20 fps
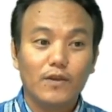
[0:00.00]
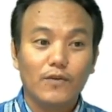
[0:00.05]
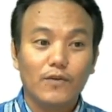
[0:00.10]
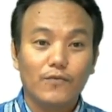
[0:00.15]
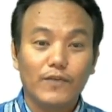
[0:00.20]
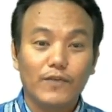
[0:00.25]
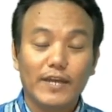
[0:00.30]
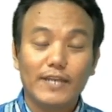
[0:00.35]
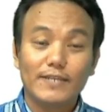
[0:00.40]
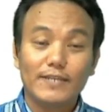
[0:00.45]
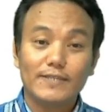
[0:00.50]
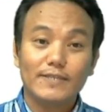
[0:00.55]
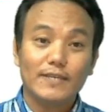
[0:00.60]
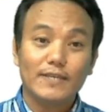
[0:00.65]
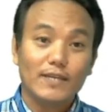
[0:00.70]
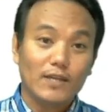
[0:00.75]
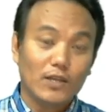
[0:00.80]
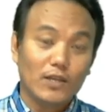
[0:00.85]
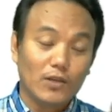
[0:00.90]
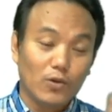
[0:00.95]
Whereas
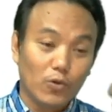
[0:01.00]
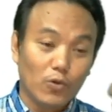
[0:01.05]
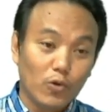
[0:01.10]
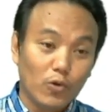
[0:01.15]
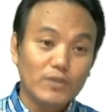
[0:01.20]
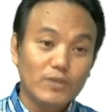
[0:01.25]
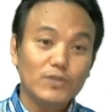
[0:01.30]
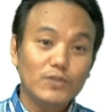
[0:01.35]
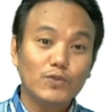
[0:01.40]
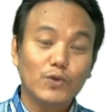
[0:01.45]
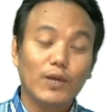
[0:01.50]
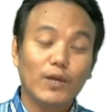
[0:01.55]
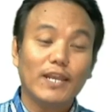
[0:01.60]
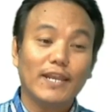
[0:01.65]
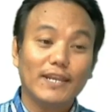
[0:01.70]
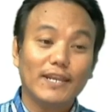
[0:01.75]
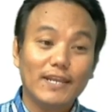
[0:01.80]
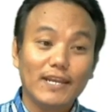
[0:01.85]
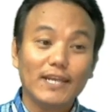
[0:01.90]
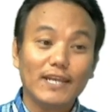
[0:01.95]
loamy soil
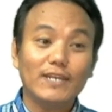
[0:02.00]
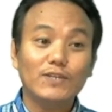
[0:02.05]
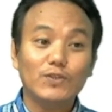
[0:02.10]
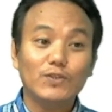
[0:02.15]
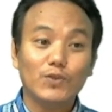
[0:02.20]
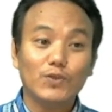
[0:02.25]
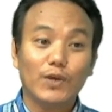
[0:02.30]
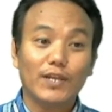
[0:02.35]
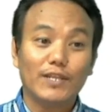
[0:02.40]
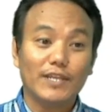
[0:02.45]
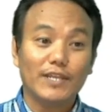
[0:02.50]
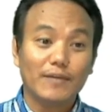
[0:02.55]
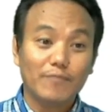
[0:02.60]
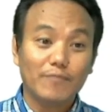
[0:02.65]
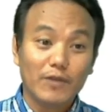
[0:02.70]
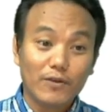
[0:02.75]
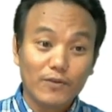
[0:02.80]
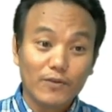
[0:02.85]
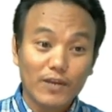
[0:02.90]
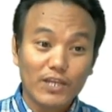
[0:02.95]
and clayey soil, their
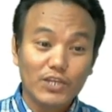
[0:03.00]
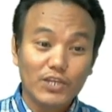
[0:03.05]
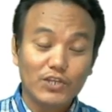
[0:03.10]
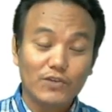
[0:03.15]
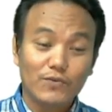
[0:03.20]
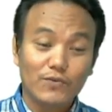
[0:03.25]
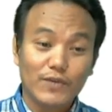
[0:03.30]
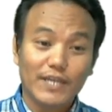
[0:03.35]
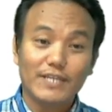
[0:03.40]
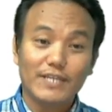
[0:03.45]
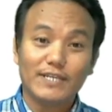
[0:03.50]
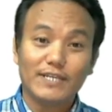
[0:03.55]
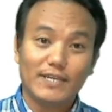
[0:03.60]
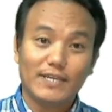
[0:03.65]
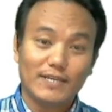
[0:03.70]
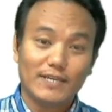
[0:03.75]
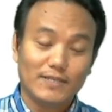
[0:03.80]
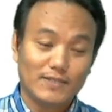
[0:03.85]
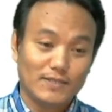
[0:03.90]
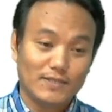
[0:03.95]
percolation rate
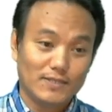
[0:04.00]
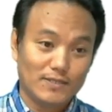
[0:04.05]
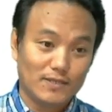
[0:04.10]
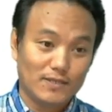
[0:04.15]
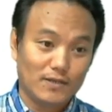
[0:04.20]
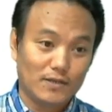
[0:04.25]
is